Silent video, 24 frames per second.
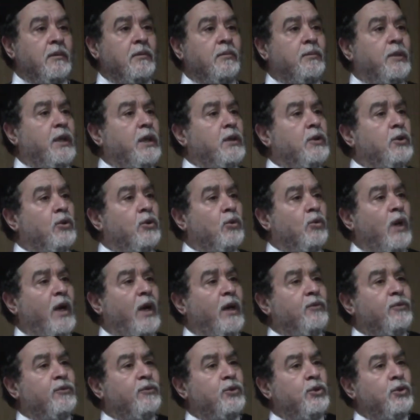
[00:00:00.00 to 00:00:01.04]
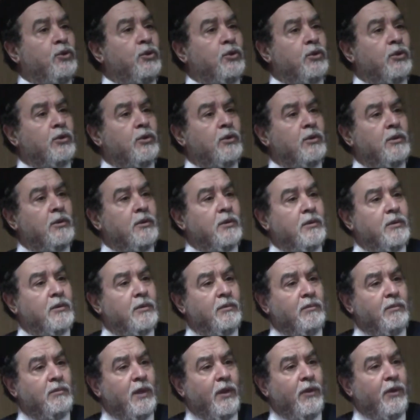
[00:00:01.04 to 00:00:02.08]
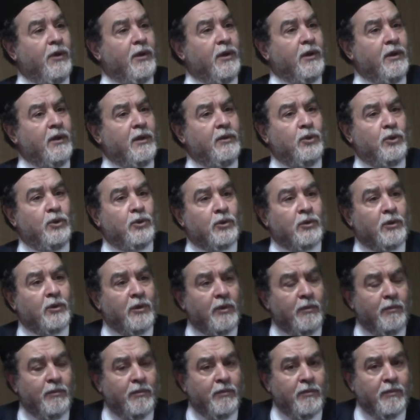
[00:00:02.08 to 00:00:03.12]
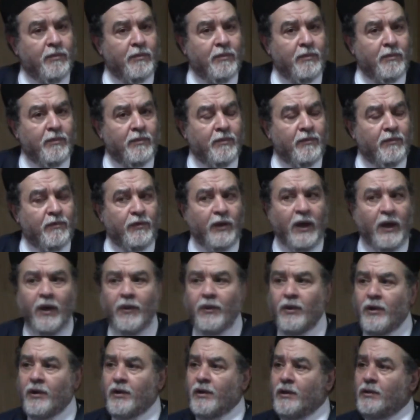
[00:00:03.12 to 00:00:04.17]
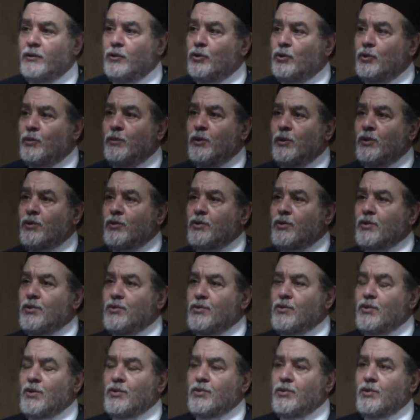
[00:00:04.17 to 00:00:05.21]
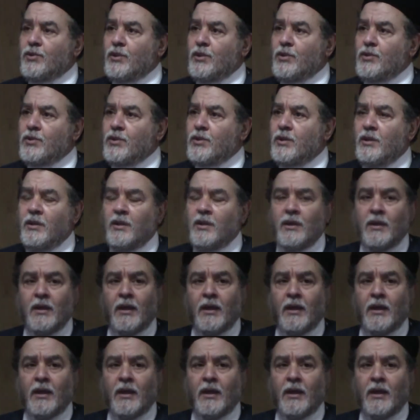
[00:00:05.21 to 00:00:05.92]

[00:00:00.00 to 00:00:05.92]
Bring your wife to your mother and your father and your brothers and sisters.